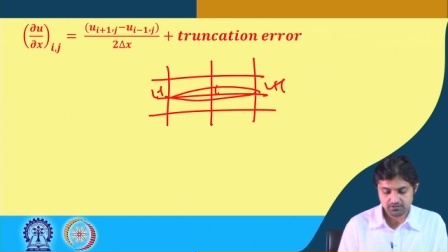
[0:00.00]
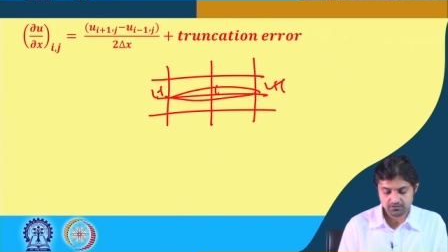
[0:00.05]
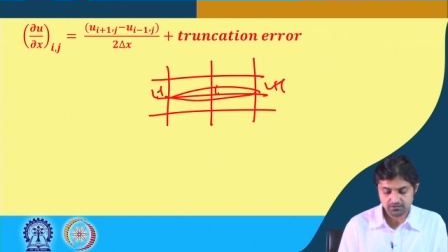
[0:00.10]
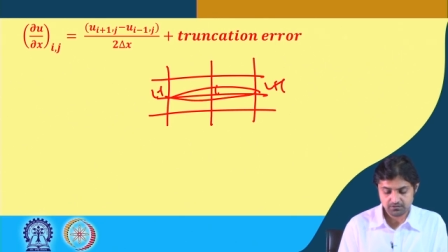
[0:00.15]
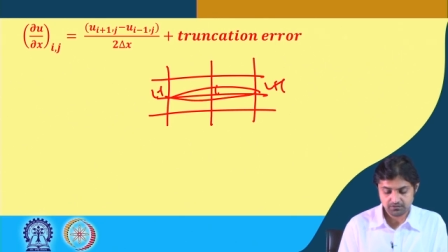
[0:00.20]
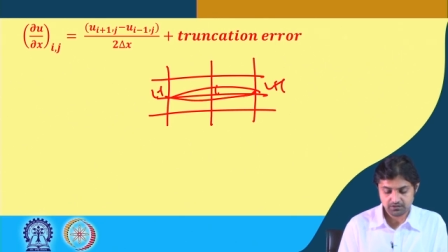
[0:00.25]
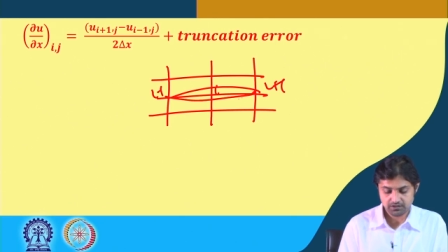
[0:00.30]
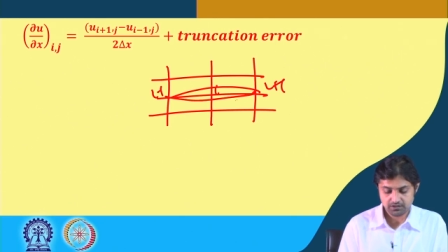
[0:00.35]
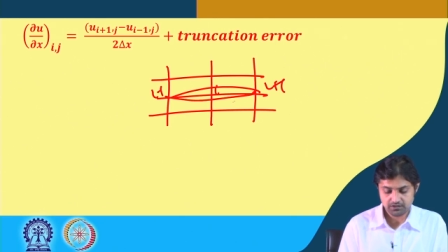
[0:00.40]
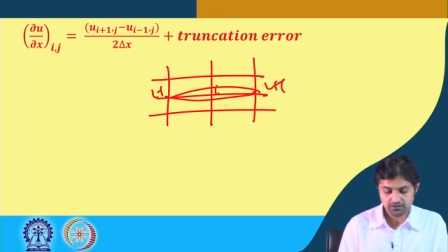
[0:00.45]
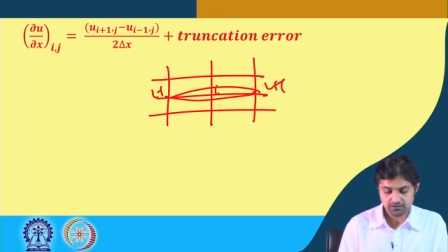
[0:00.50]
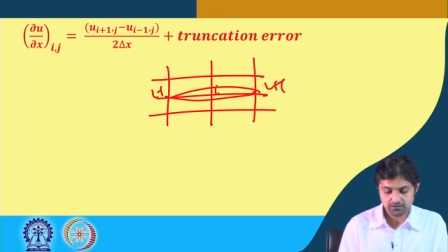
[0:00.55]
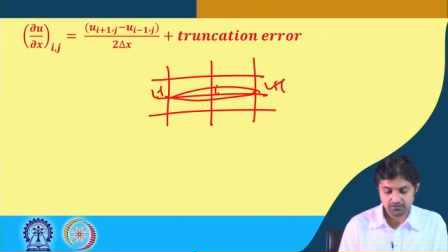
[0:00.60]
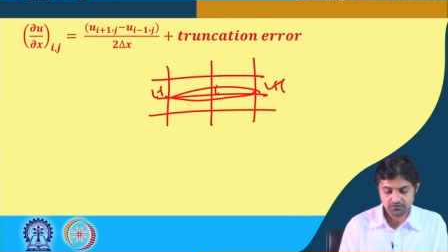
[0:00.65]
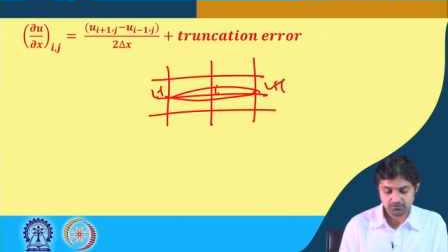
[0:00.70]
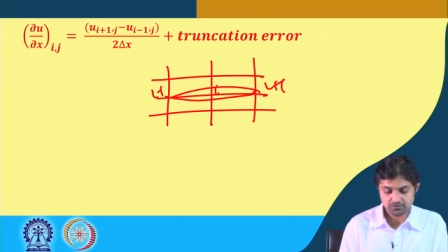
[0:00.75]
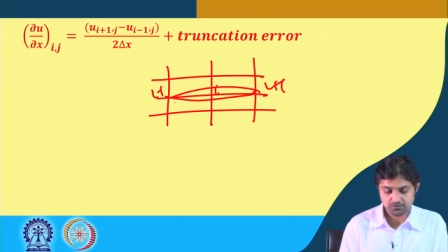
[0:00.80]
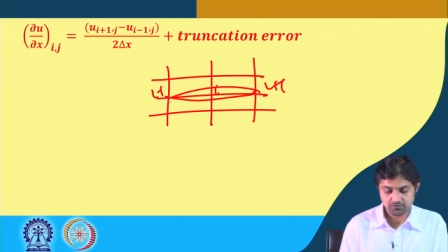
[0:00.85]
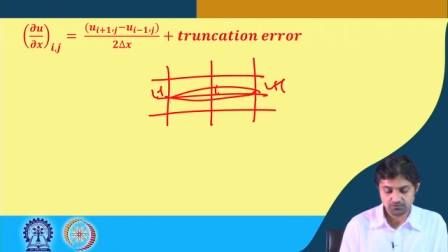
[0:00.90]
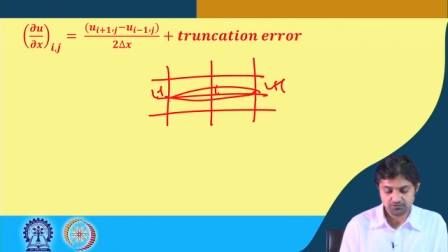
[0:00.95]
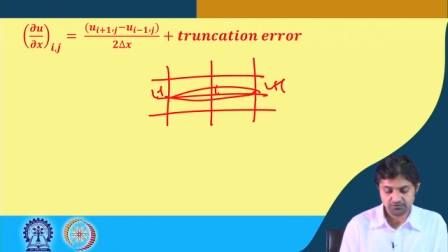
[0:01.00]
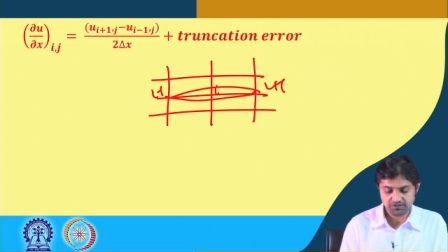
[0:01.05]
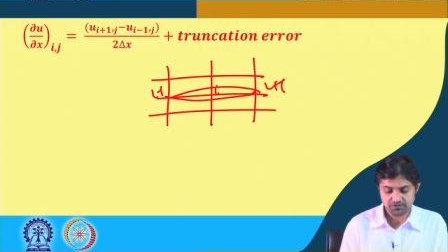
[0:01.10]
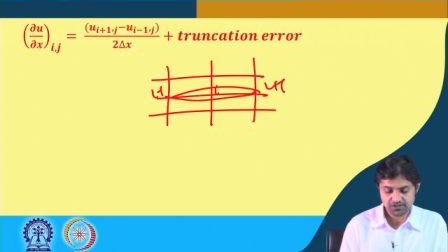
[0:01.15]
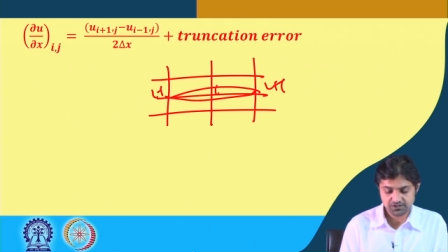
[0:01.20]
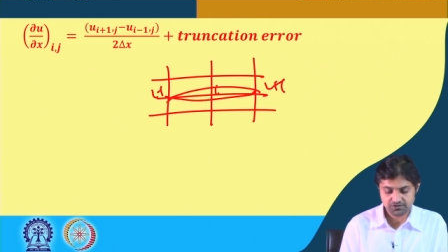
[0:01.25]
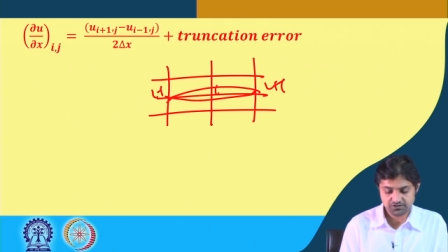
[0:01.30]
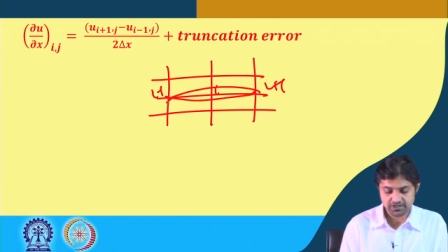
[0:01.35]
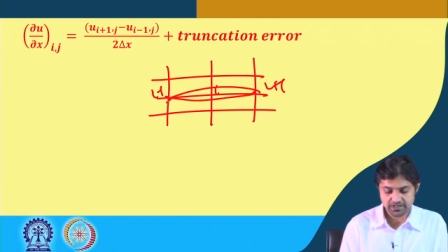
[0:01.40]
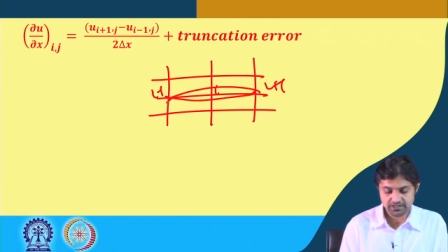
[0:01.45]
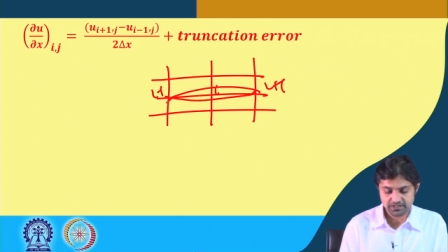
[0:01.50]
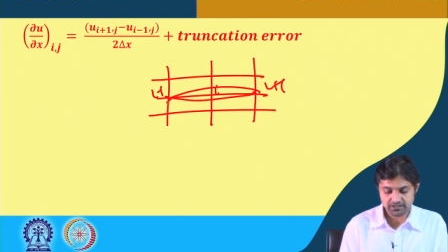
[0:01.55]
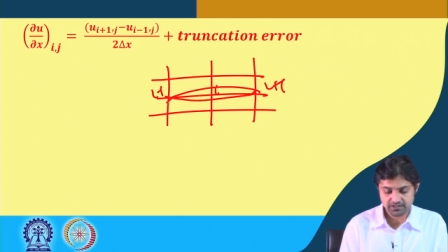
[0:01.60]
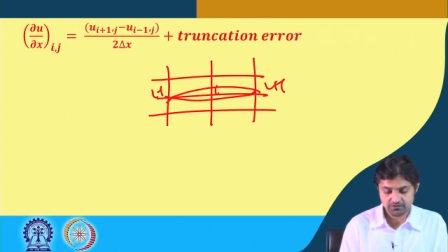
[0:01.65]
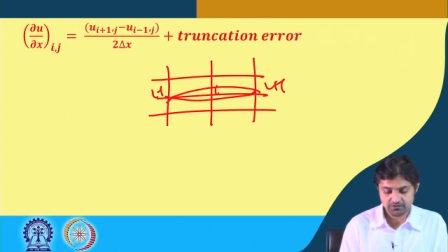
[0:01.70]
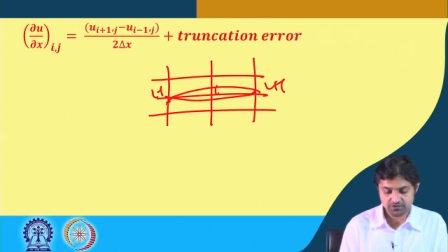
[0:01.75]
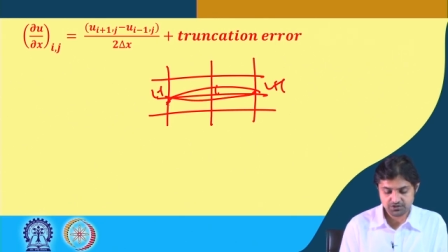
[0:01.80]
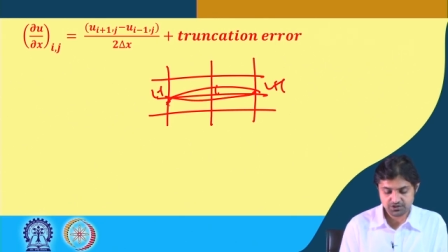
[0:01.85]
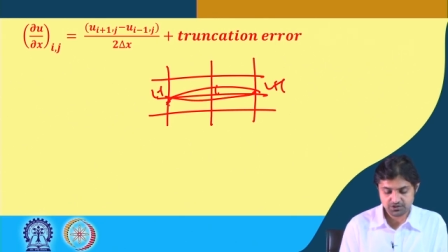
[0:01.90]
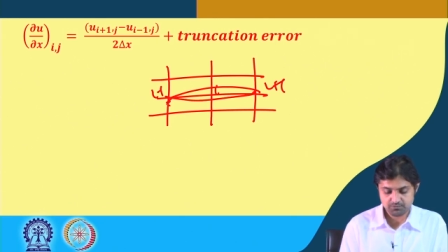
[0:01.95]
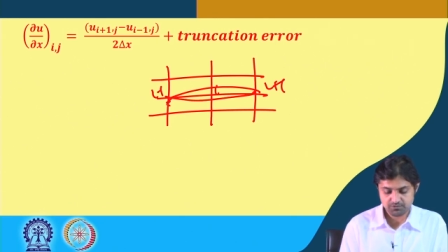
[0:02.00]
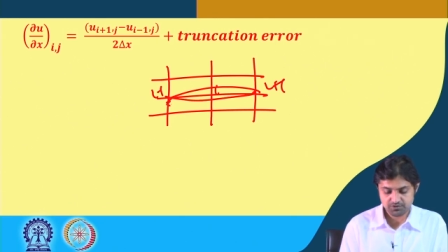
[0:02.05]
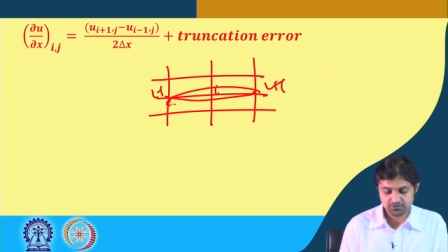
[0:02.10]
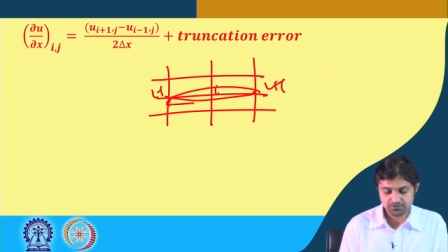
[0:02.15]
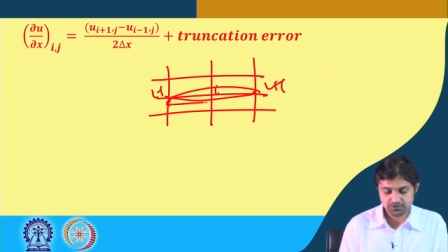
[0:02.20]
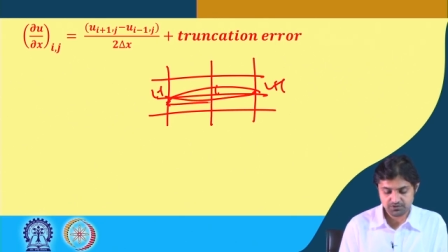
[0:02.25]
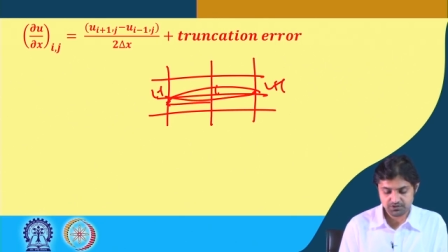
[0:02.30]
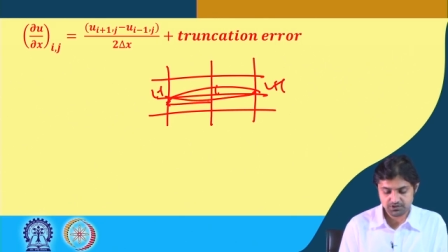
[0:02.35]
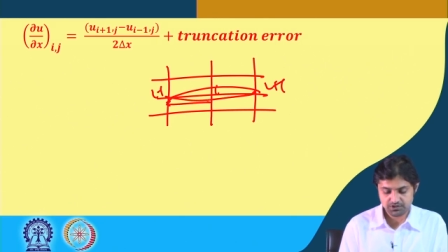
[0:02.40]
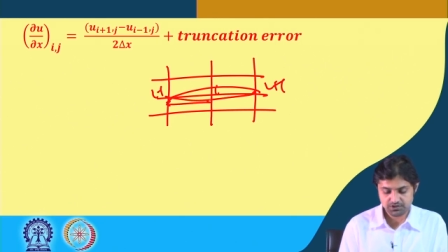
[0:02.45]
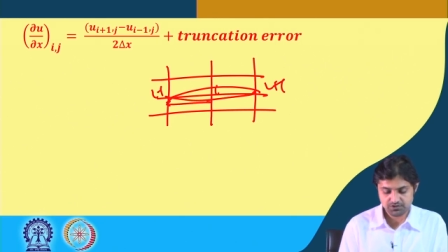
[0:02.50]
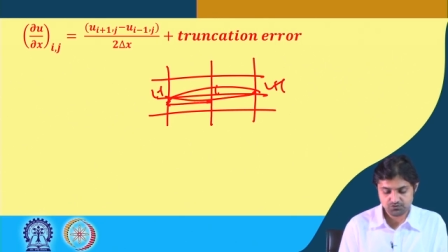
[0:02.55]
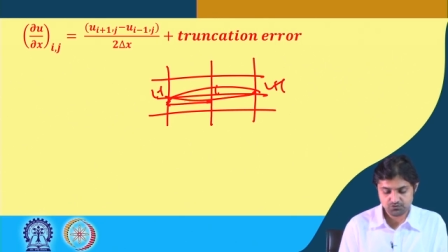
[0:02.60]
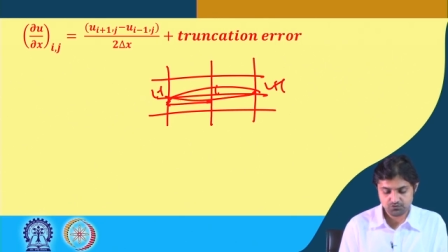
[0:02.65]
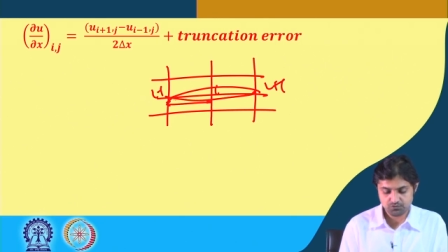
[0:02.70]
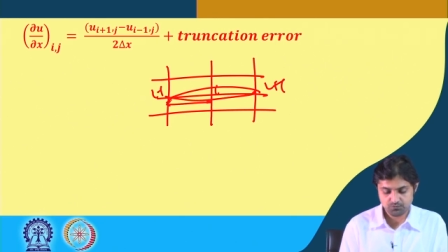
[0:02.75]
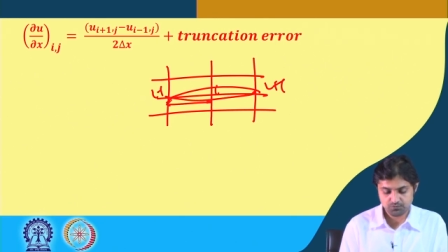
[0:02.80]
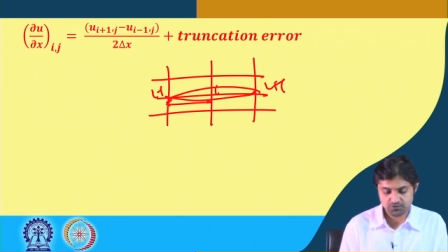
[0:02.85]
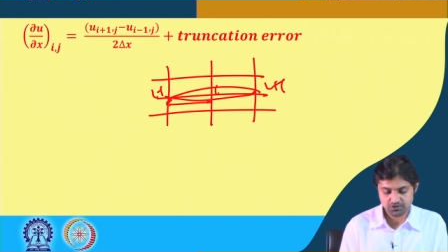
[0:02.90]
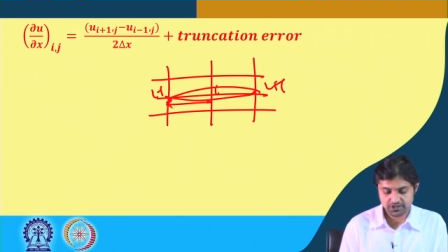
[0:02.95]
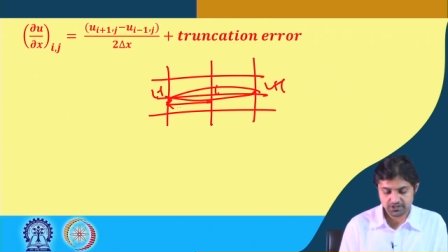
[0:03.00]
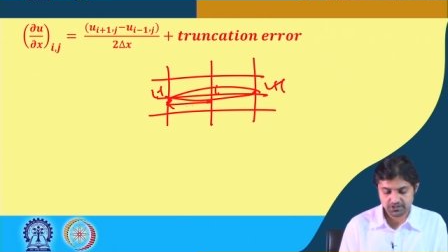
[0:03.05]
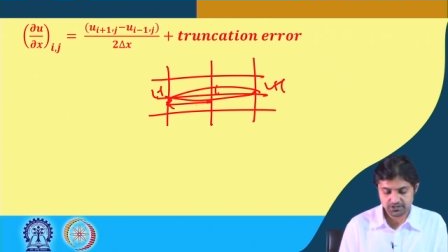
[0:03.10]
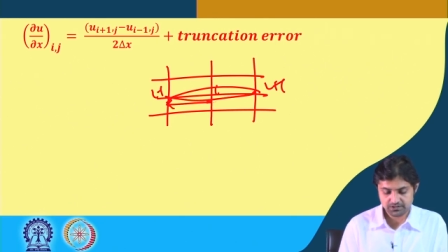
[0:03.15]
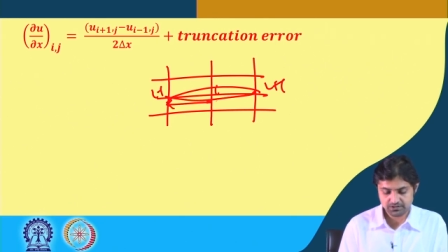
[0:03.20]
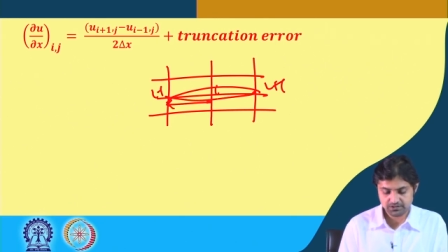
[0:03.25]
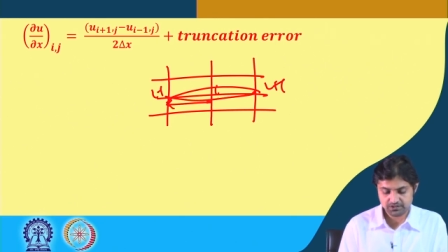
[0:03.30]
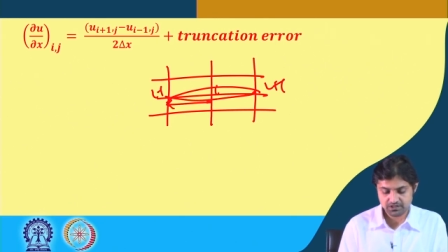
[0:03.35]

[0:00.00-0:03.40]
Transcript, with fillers: okay so first write the equation between these two points